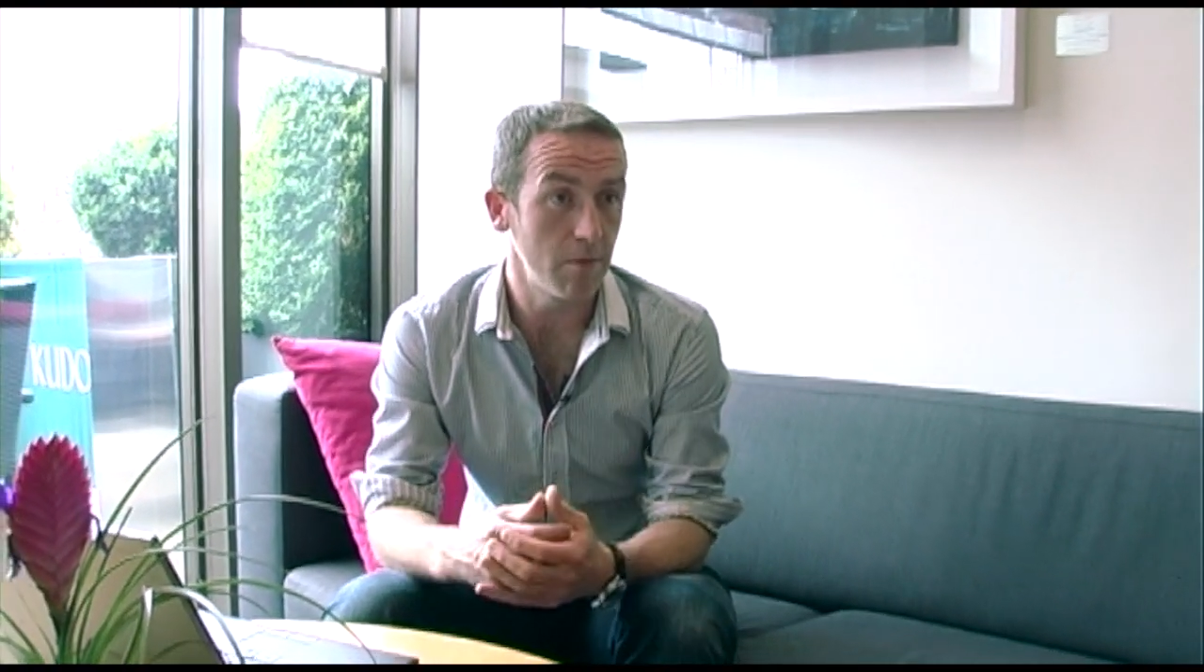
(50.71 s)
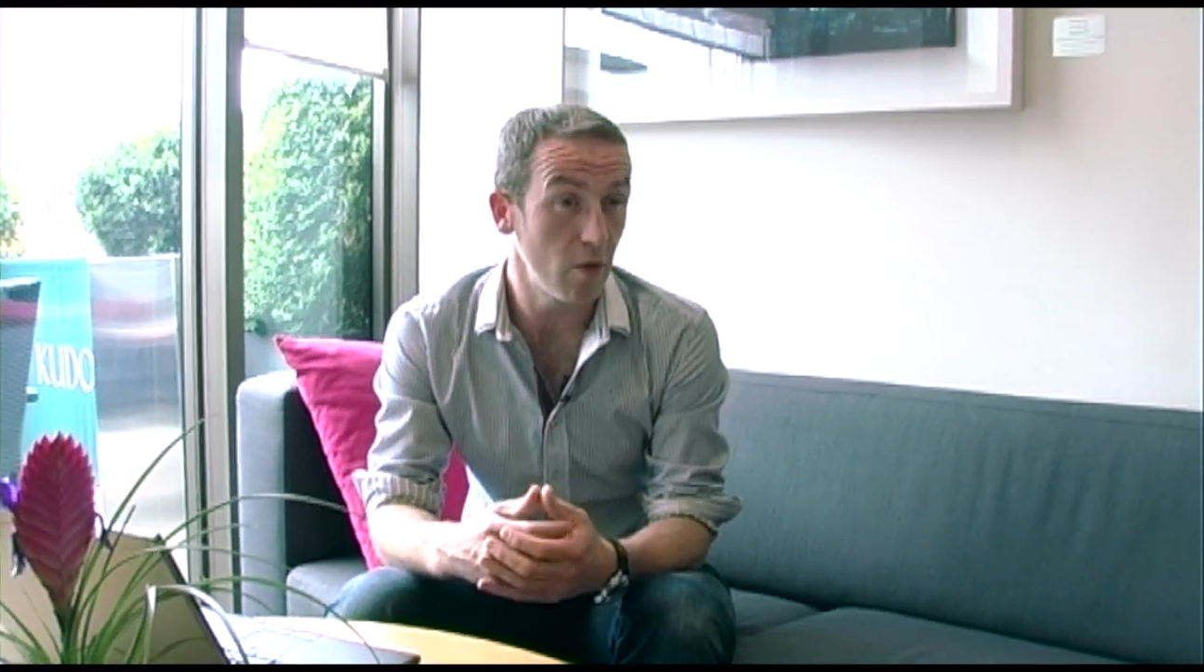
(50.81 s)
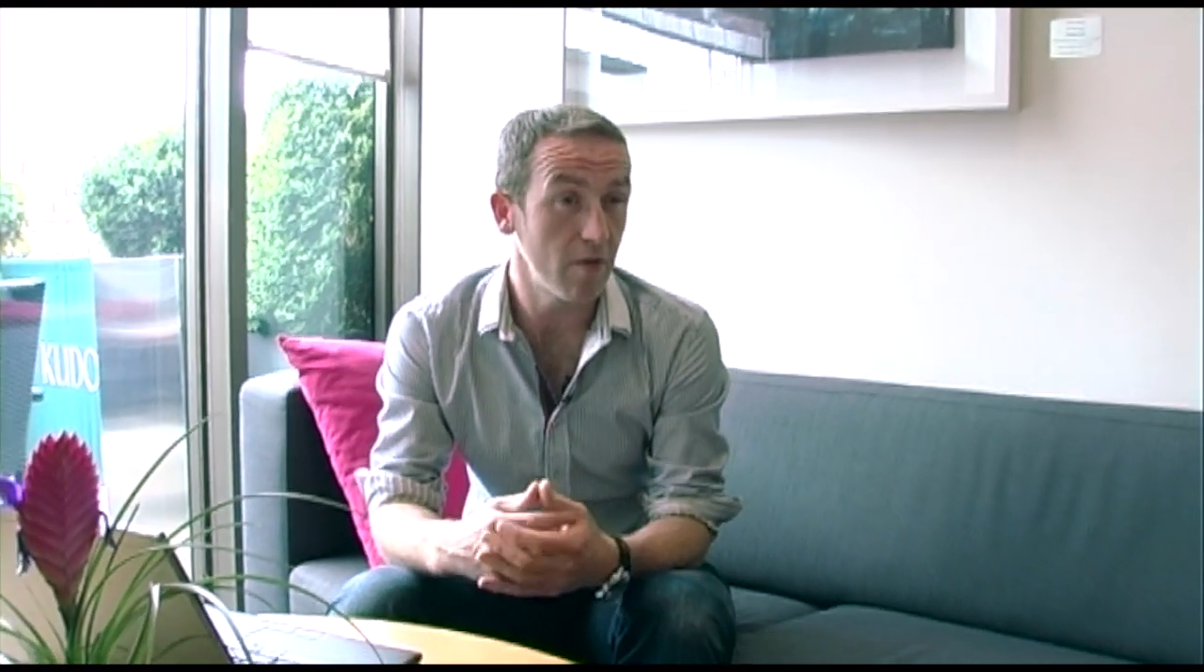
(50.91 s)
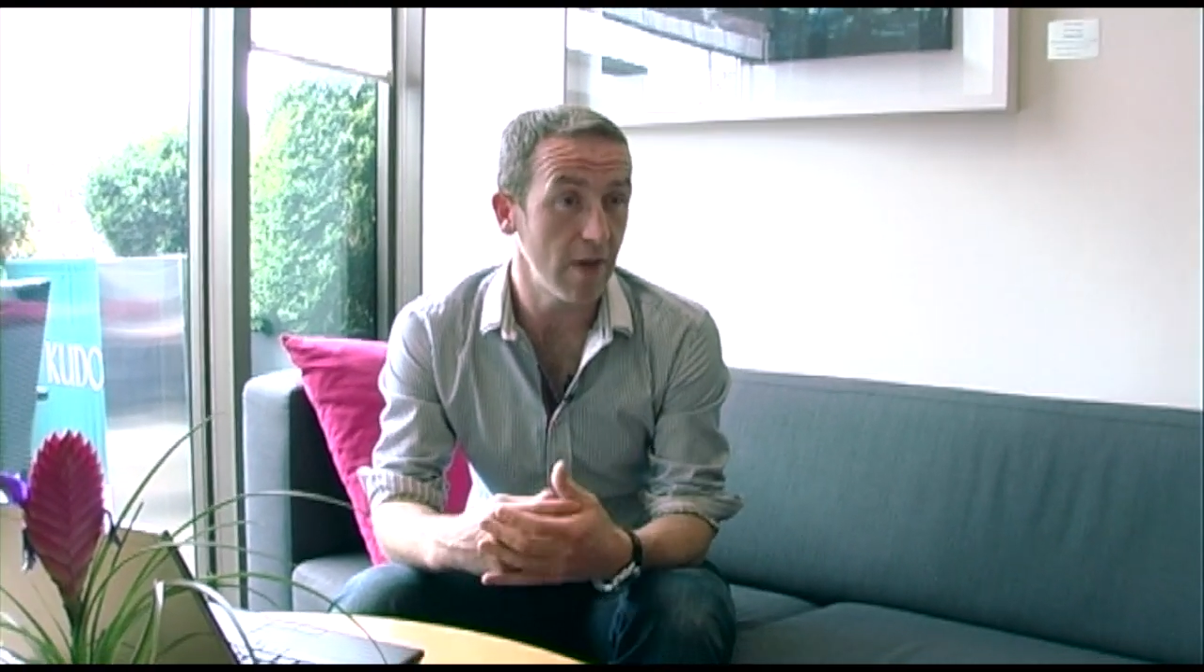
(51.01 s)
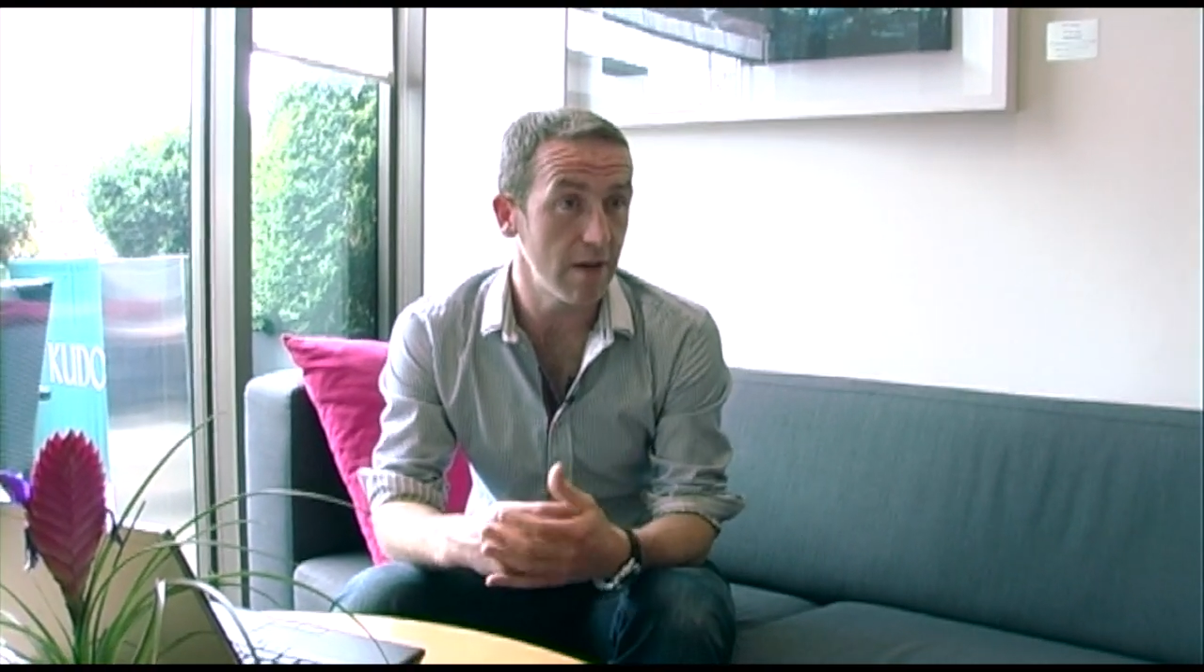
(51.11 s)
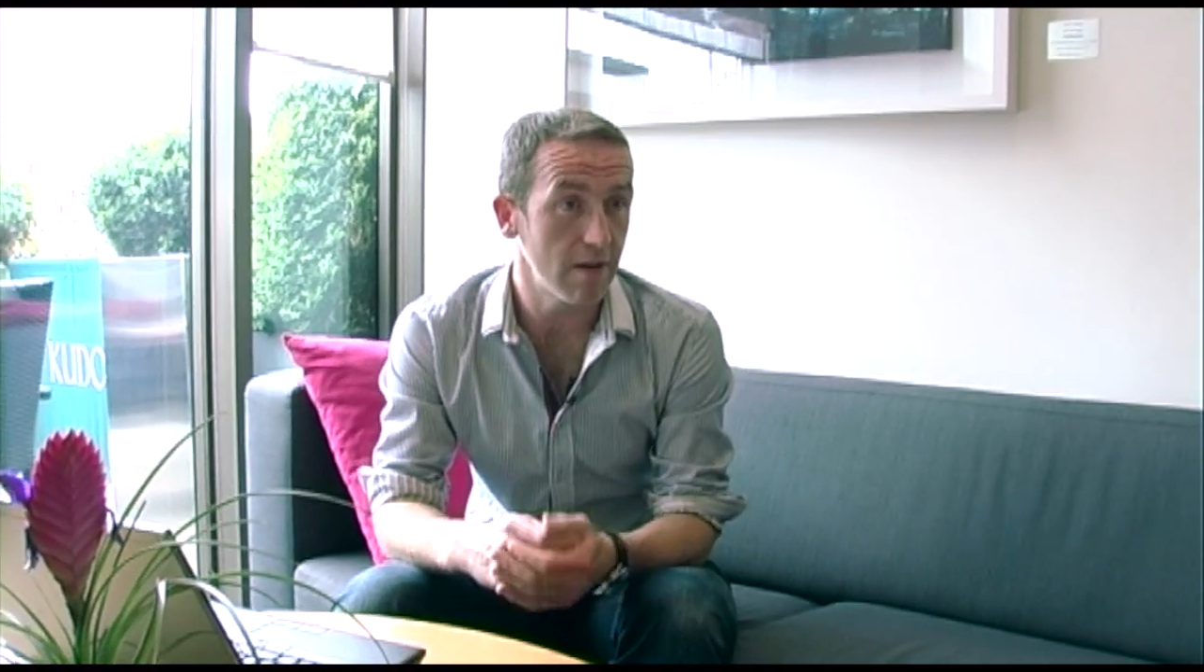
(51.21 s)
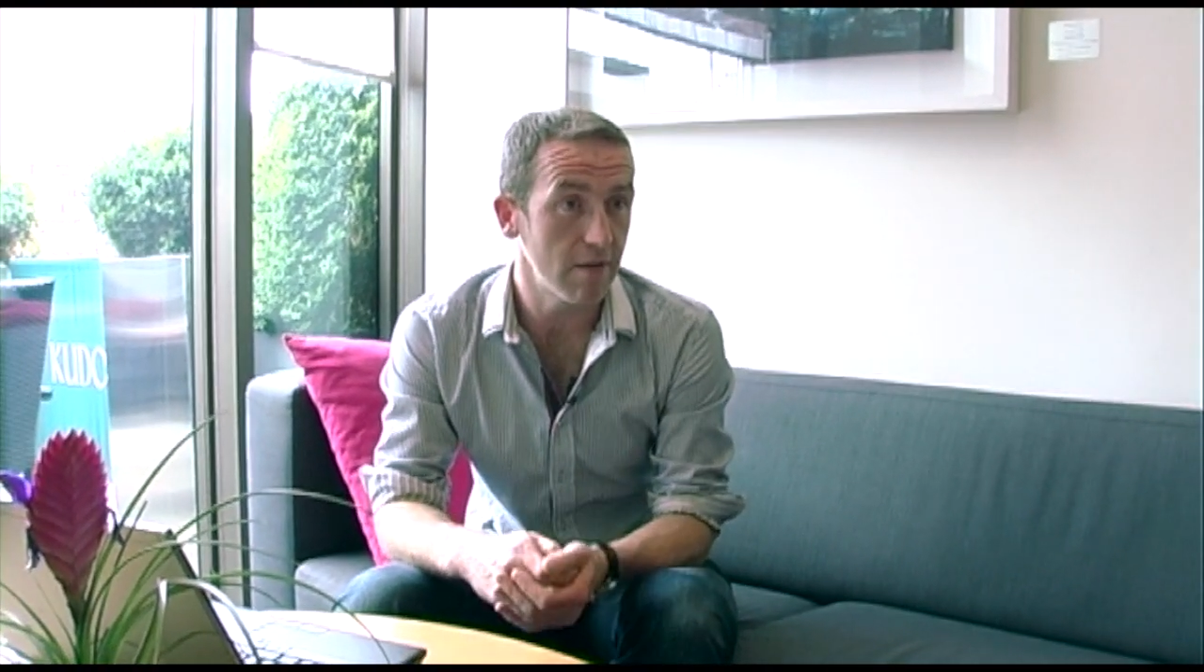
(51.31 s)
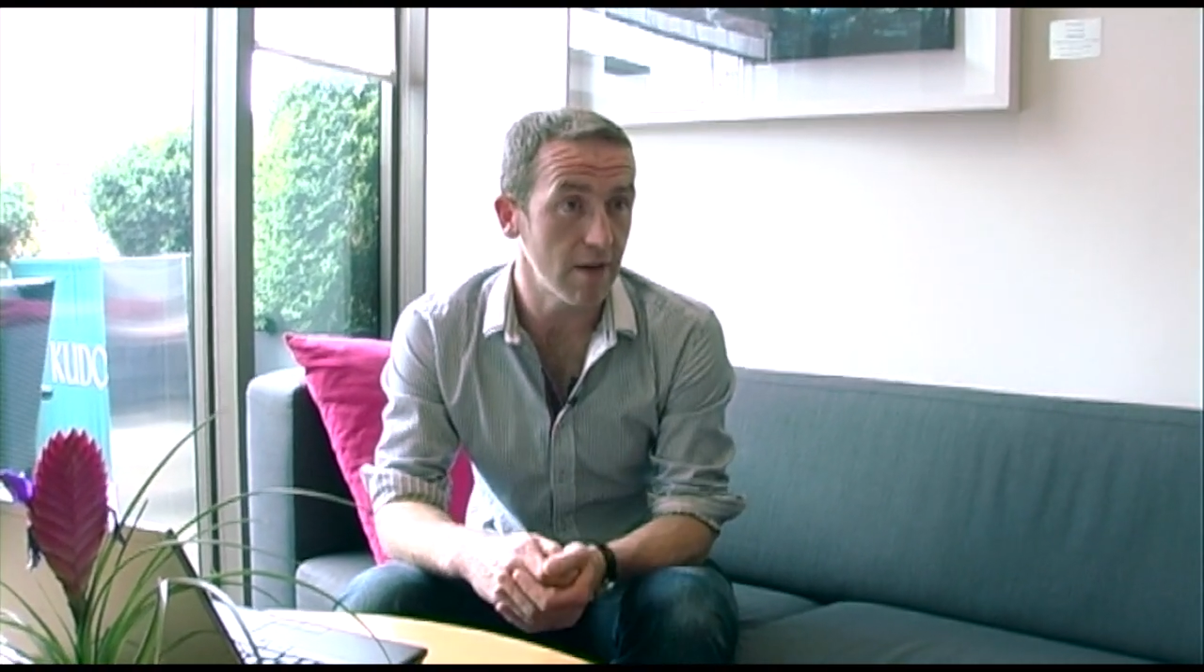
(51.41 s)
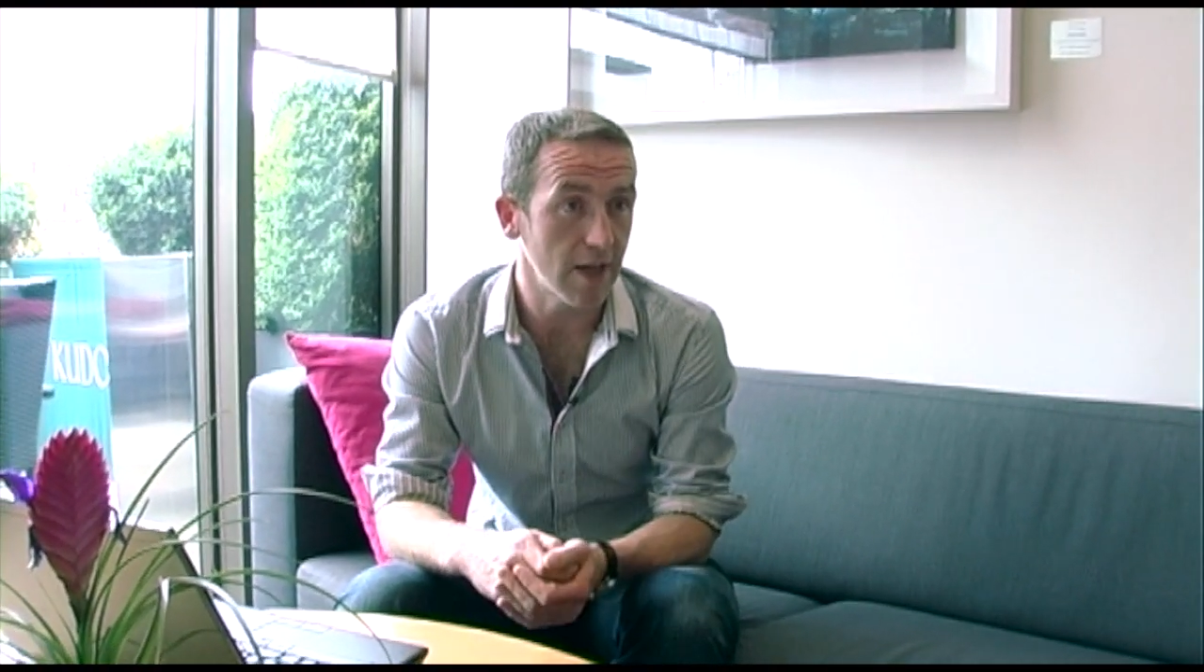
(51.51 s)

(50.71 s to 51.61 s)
motivated